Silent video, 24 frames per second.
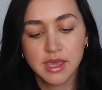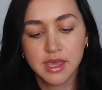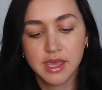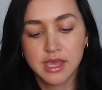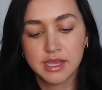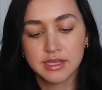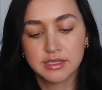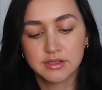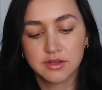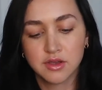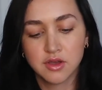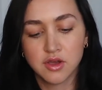
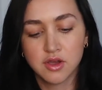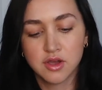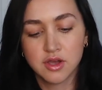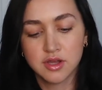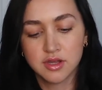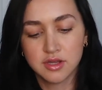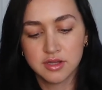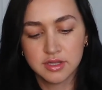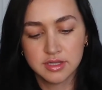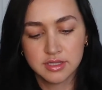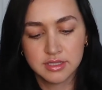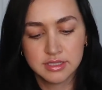It's
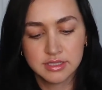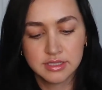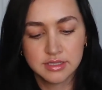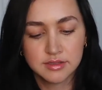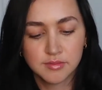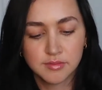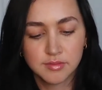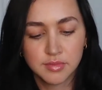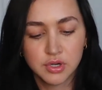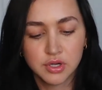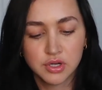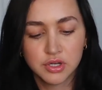called
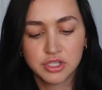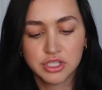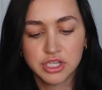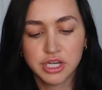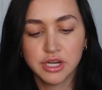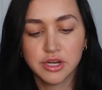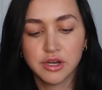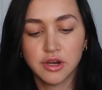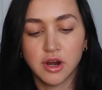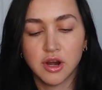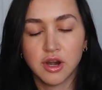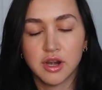
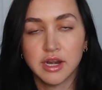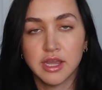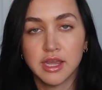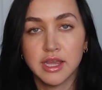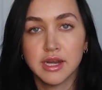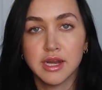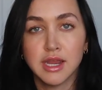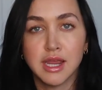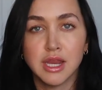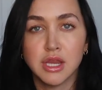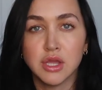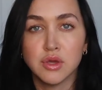Persian
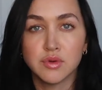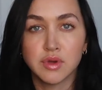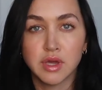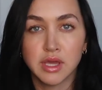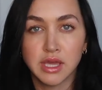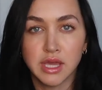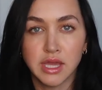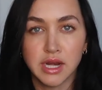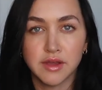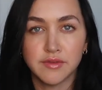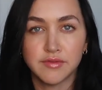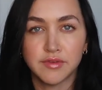Garden, and you can
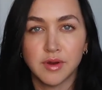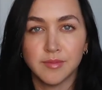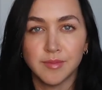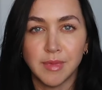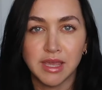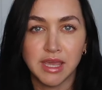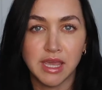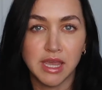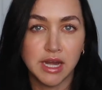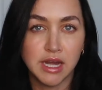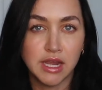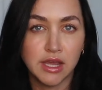get it from
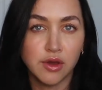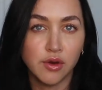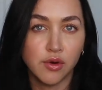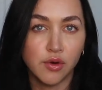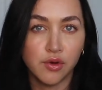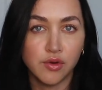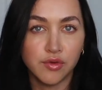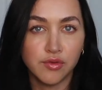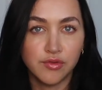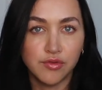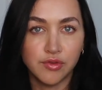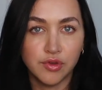like any
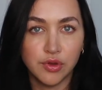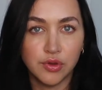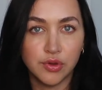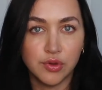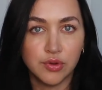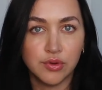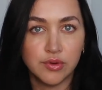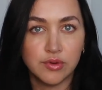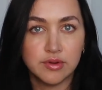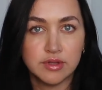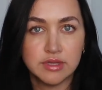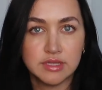Whole
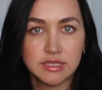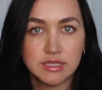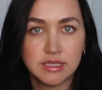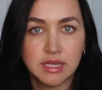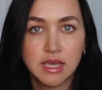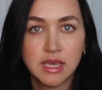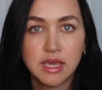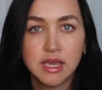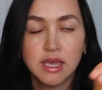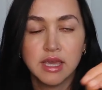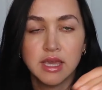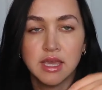Foods,
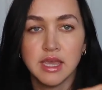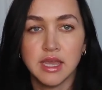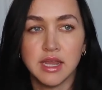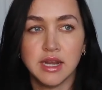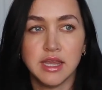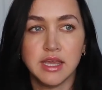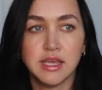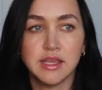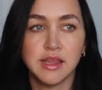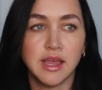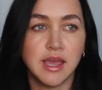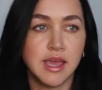
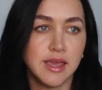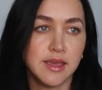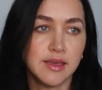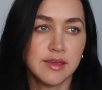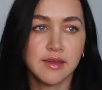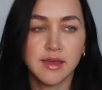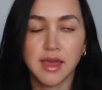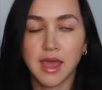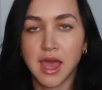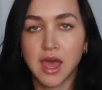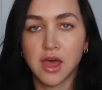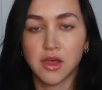any like
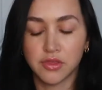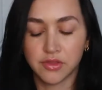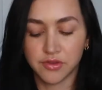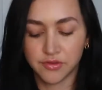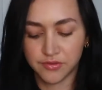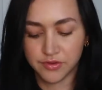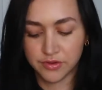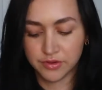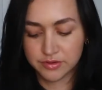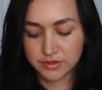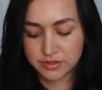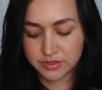health
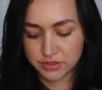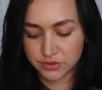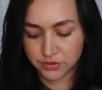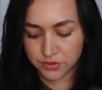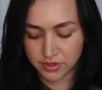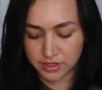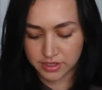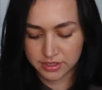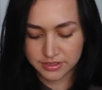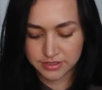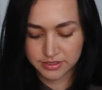food store.